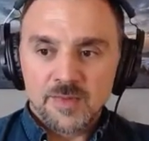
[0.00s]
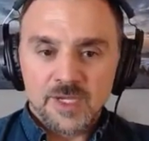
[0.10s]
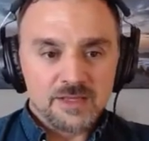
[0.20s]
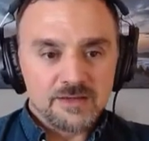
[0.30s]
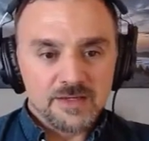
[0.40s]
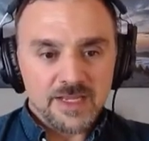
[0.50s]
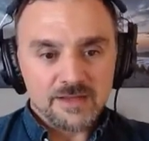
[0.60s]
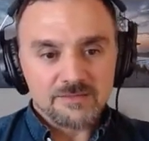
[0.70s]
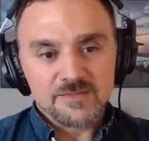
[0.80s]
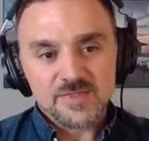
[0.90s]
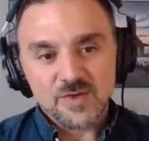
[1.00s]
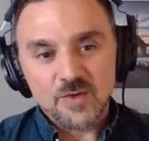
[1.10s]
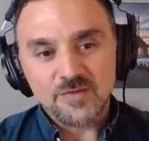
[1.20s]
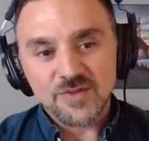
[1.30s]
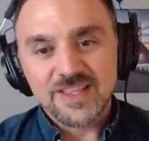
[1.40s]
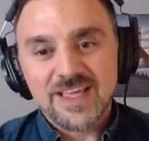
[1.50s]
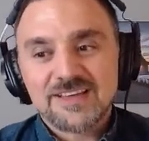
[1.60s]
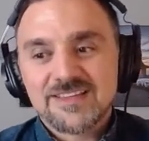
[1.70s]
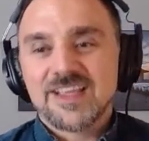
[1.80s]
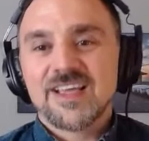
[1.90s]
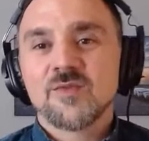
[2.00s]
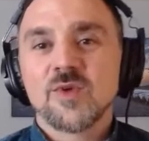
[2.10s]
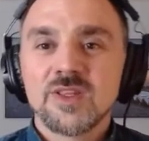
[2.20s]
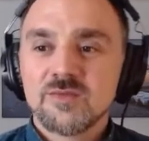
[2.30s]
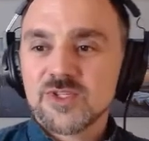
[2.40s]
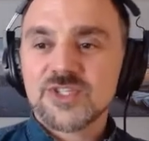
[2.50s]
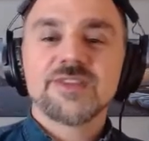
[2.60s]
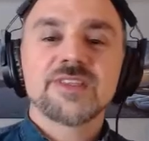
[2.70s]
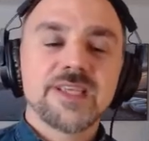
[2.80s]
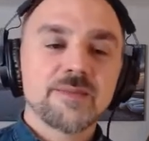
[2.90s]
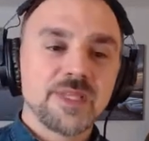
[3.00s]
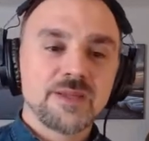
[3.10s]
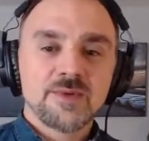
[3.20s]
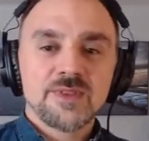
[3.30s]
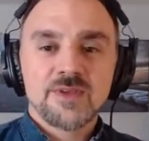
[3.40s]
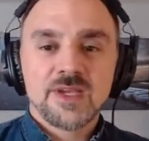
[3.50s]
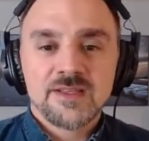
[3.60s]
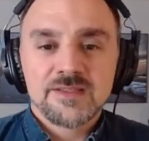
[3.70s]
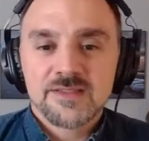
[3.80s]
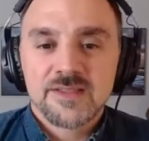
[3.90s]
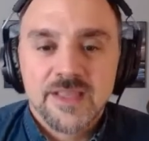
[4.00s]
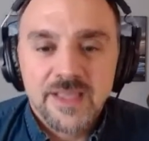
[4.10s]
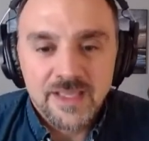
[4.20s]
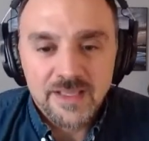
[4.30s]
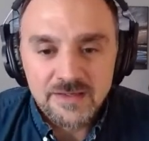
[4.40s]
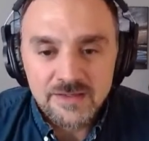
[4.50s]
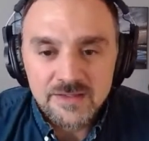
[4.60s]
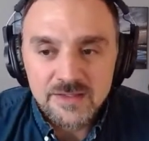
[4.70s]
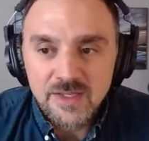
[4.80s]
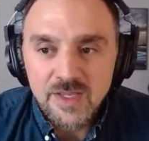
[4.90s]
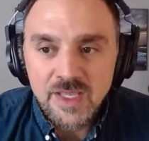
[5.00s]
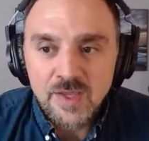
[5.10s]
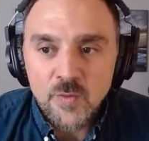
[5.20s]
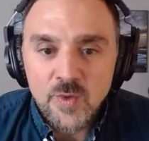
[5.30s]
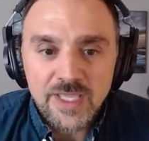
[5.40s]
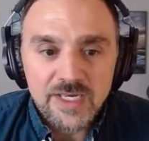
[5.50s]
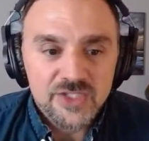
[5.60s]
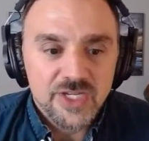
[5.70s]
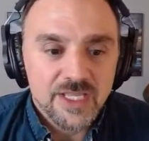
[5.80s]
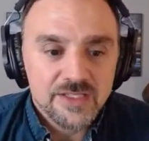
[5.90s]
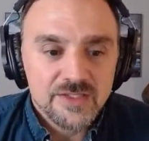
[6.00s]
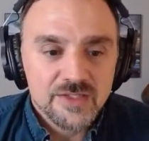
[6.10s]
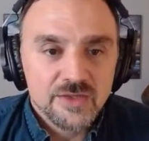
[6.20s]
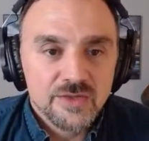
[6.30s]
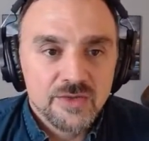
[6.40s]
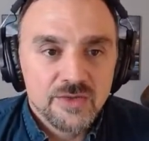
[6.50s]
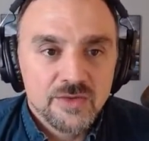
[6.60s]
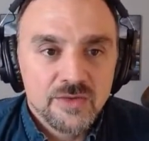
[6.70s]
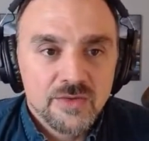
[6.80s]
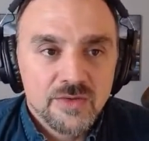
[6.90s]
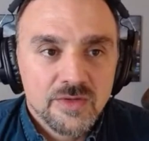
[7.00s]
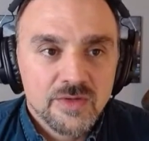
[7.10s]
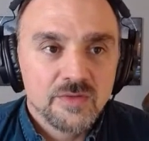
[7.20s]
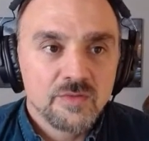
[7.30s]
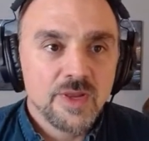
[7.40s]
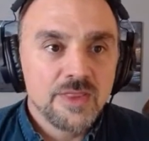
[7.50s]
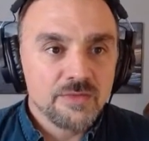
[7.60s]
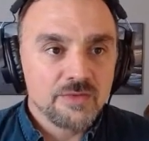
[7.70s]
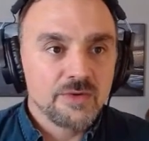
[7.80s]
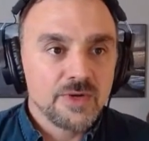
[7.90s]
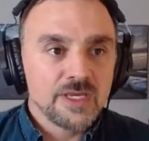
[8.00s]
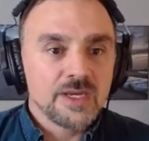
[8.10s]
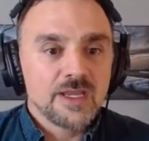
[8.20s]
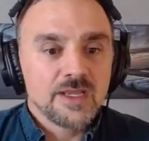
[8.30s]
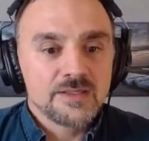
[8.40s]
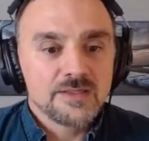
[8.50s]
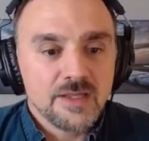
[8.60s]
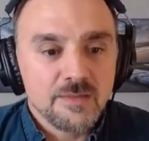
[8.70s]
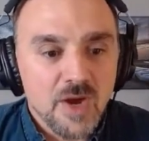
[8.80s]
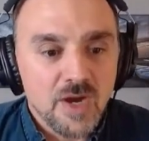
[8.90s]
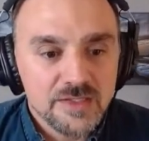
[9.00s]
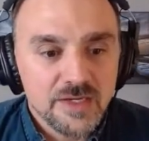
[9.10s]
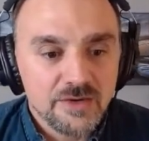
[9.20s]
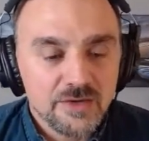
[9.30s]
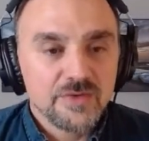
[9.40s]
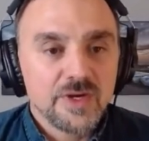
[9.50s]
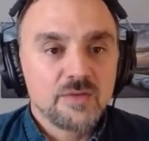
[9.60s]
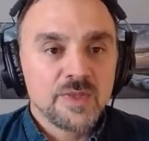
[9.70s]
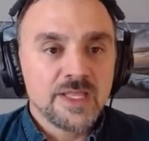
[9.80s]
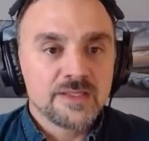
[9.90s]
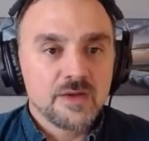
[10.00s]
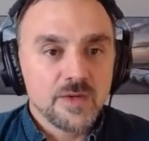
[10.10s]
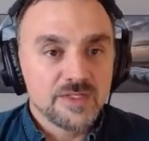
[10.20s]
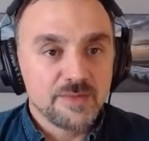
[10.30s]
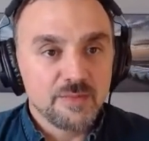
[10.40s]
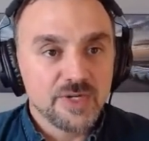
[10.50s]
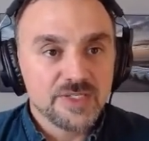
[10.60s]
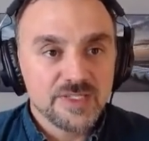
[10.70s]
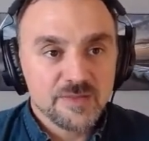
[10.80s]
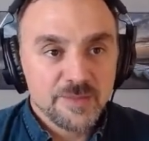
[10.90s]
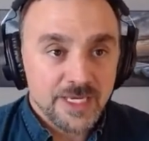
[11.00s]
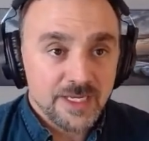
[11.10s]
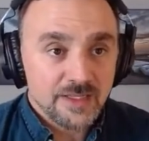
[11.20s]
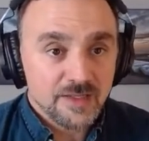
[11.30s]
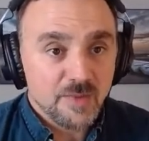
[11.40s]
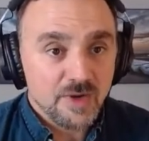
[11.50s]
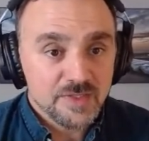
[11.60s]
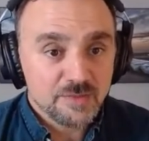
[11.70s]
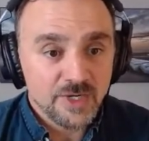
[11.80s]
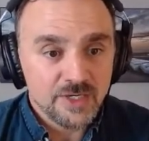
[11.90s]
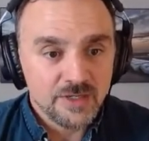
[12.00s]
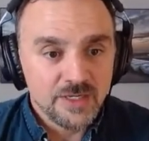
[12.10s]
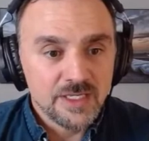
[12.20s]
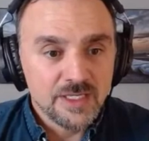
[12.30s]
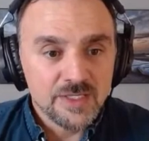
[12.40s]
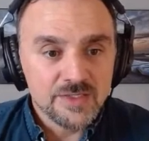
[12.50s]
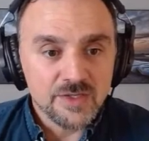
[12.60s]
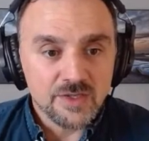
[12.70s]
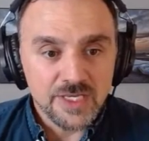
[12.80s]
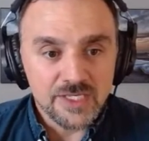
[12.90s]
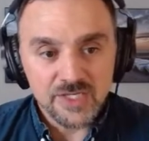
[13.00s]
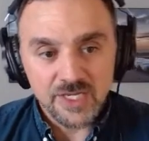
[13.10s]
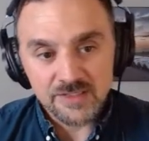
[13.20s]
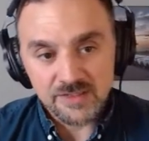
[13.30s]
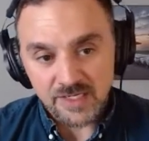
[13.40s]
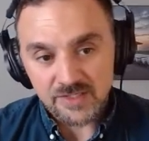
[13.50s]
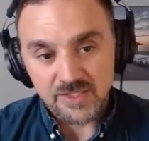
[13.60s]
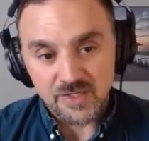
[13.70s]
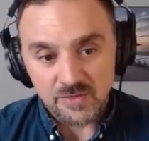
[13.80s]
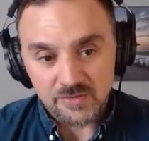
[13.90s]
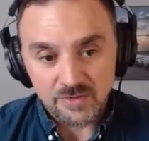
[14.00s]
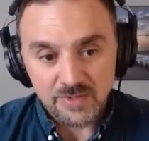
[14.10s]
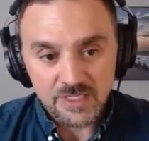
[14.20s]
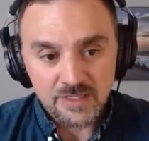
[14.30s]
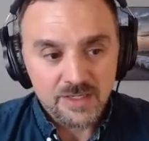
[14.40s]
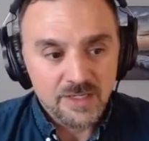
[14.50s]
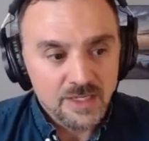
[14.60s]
But yeah, so hopefully that we'll share the template with you guys, and we'll get a chance to run through it as a mock scenario for anyone that's going to be participating in the mock sprint. So you'll get a chance to actually go through it.